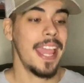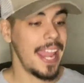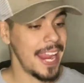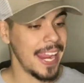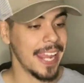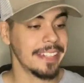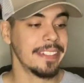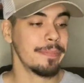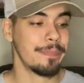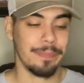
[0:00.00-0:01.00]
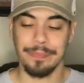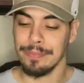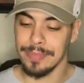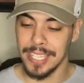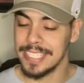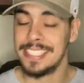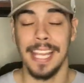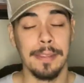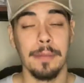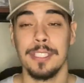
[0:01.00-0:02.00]
and
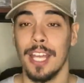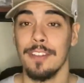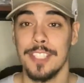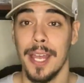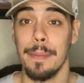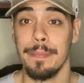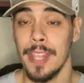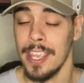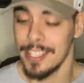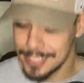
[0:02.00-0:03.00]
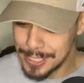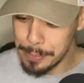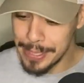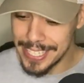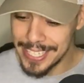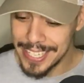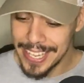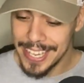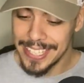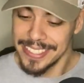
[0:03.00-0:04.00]
set themselves up to be
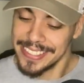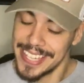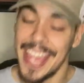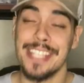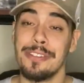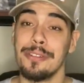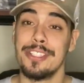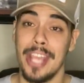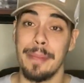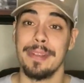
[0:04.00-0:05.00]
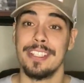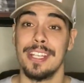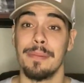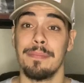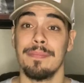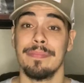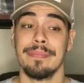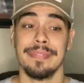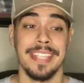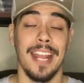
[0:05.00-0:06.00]
national championship,
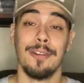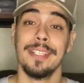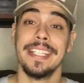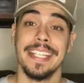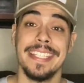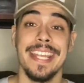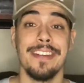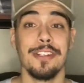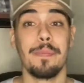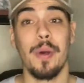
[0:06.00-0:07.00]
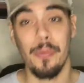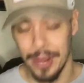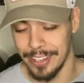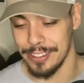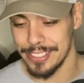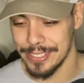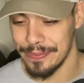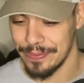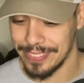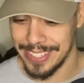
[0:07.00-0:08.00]
not only contenders, but winners.
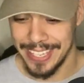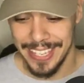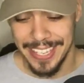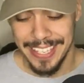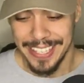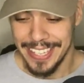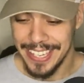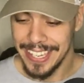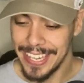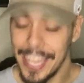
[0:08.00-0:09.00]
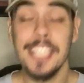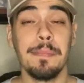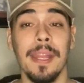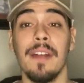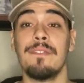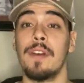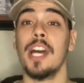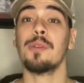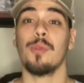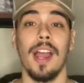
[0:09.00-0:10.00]
It's been a
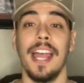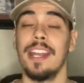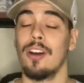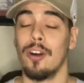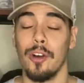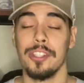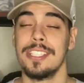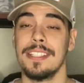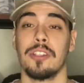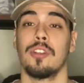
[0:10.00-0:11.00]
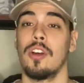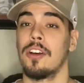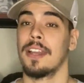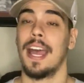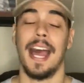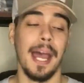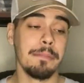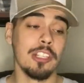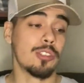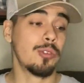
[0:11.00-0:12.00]
fun ride all season long. I'm
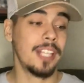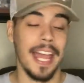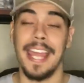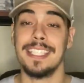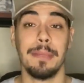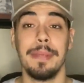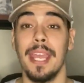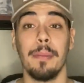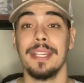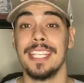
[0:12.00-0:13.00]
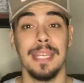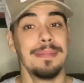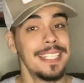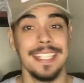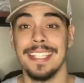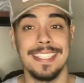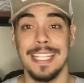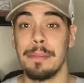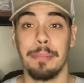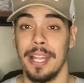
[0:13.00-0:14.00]
just glad to be able to keep seeing this
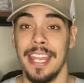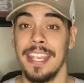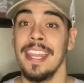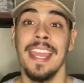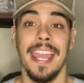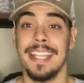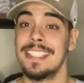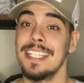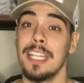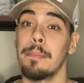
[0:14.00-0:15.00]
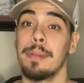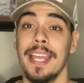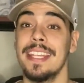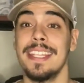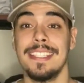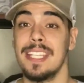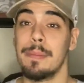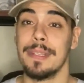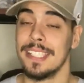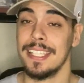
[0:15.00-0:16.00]
team play and see them play this deep
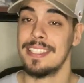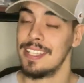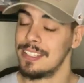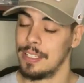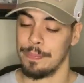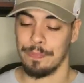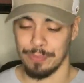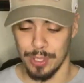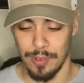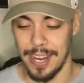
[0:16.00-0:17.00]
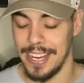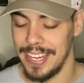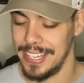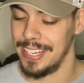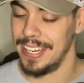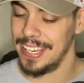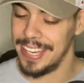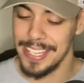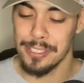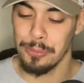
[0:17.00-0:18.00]
into the season, right?
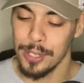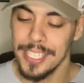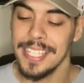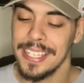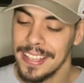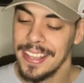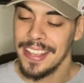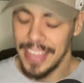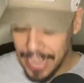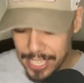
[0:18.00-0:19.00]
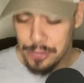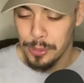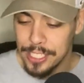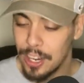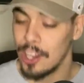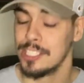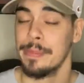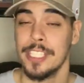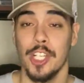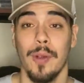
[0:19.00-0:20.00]
It's really awesome.
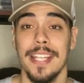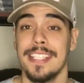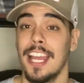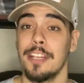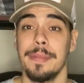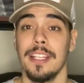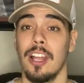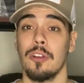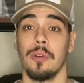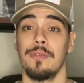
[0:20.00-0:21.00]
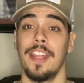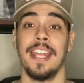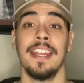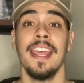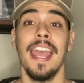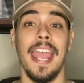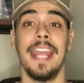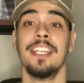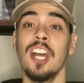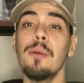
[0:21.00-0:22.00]
It's a great time to be a Longhorn fan.
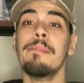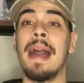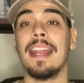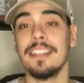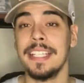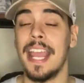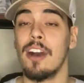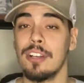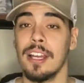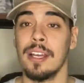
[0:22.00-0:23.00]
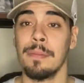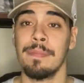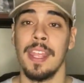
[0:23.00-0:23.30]
And no matter the outcome,